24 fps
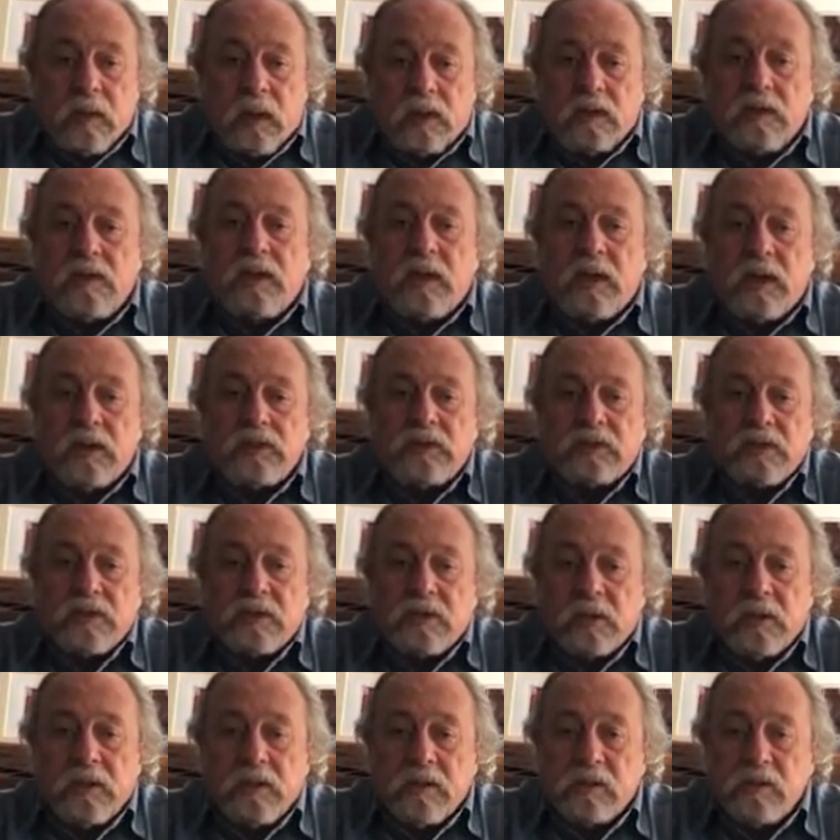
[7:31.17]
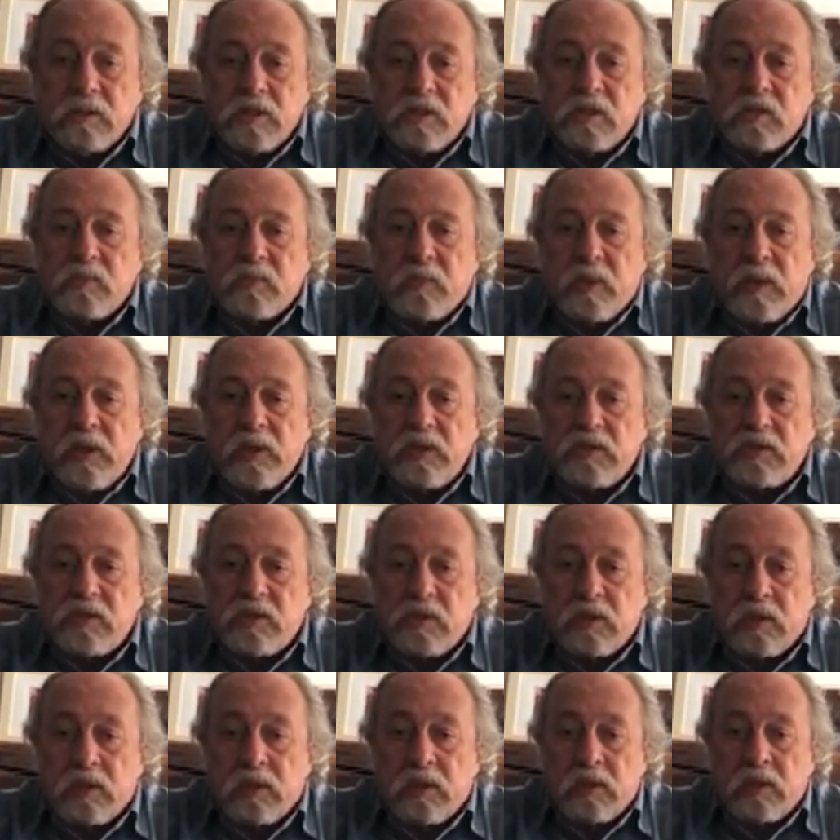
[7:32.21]
unconsciously is a
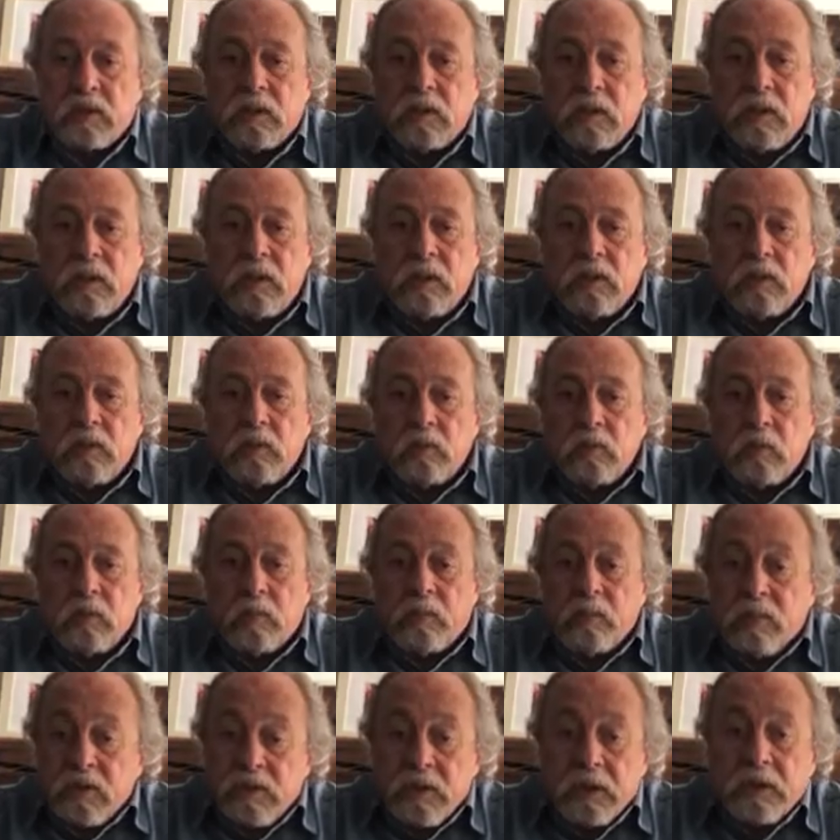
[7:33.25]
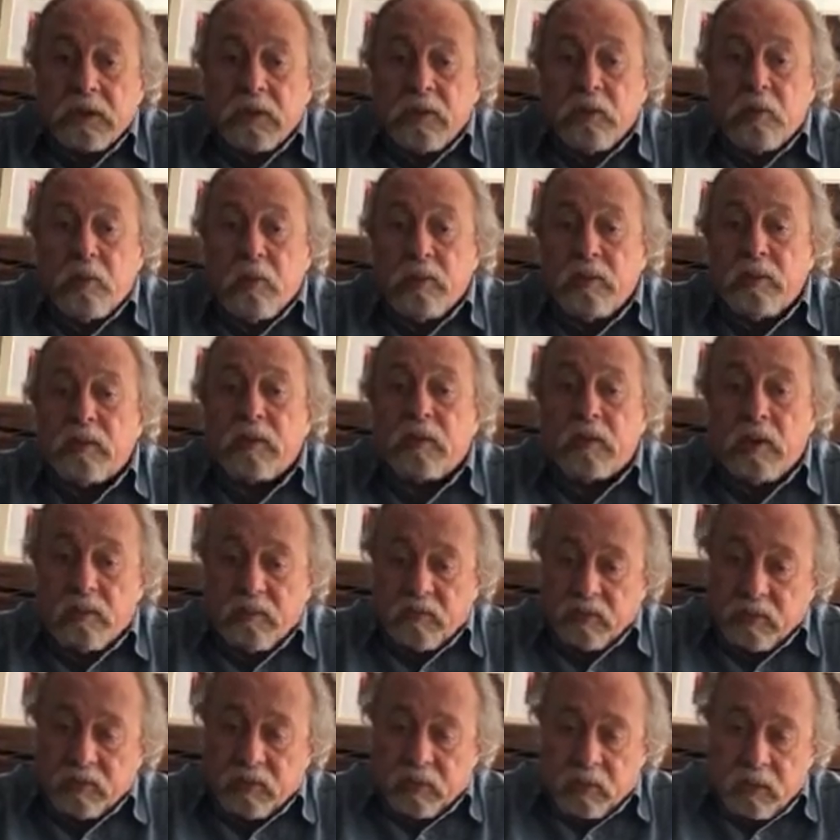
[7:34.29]
space where particularly women are
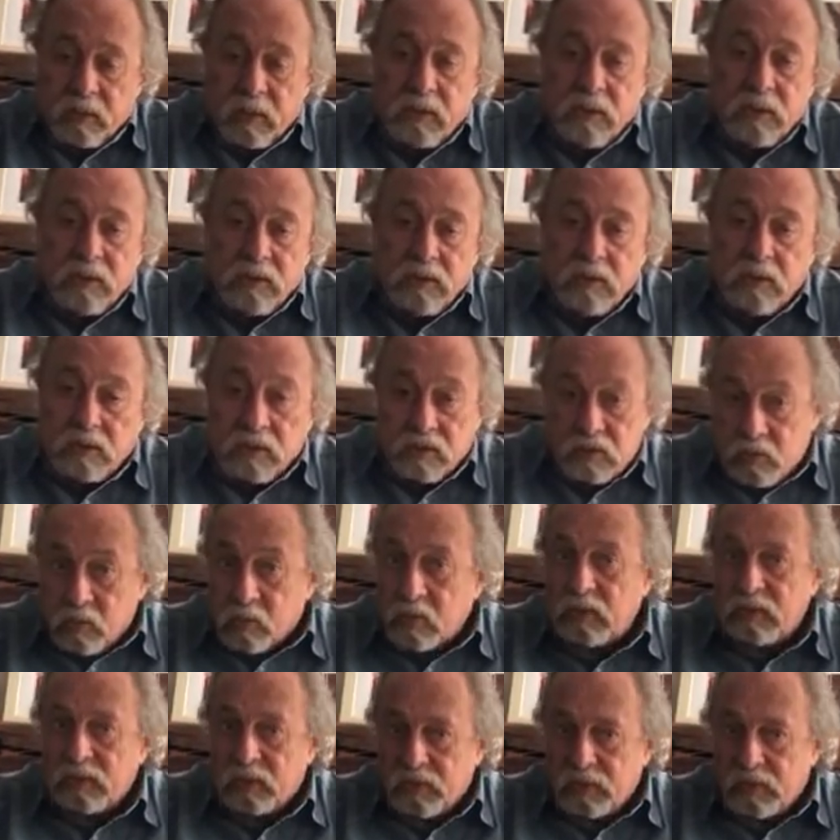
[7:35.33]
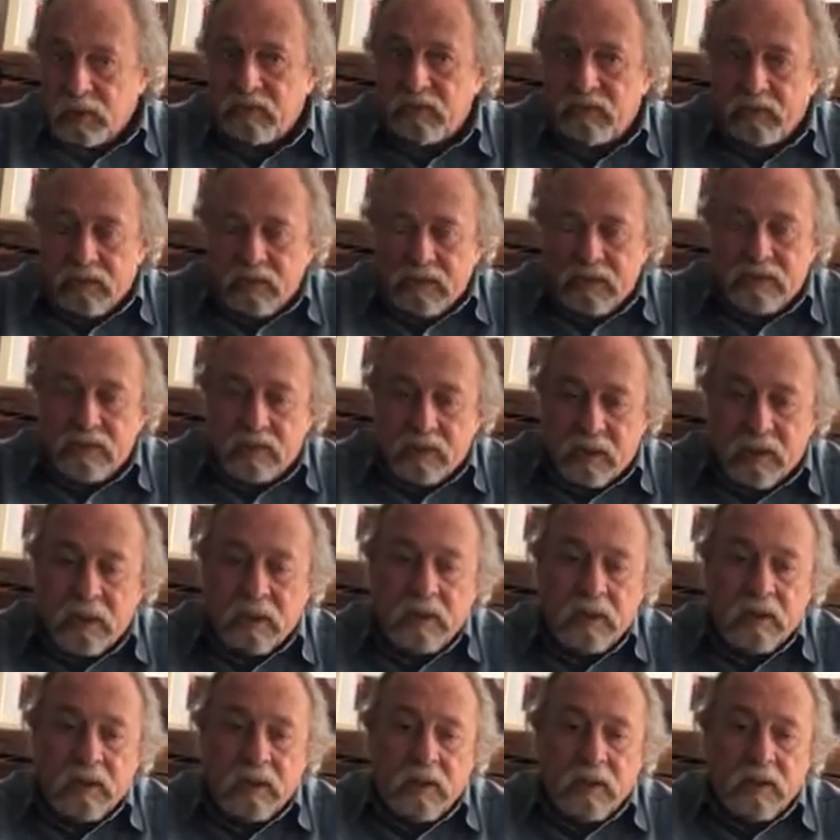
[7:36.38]
comfortable in this world that we're living in
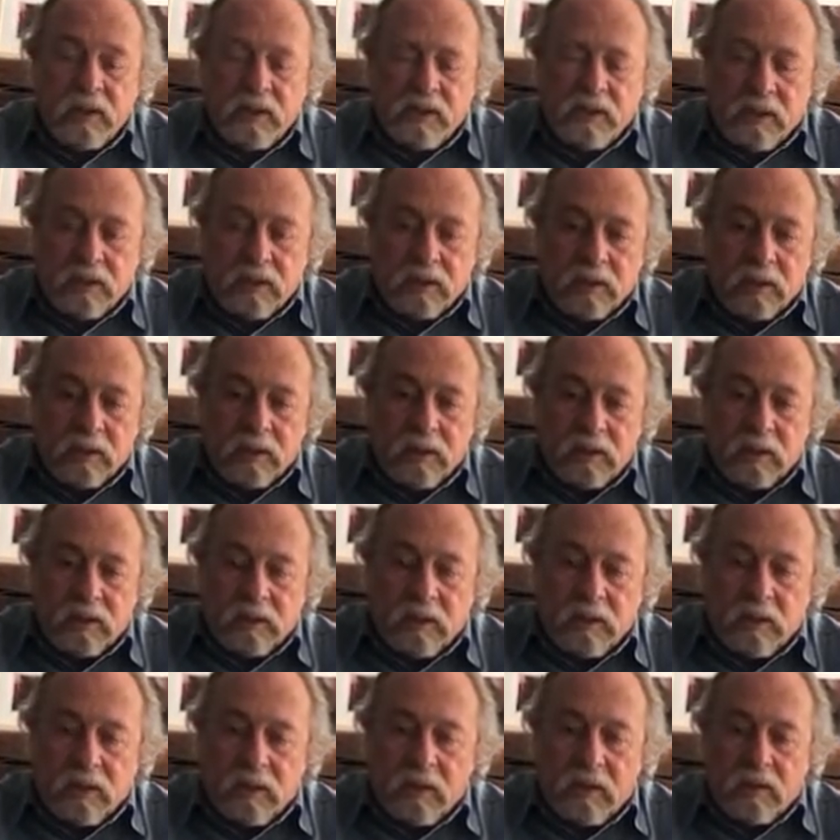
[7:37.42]
today. I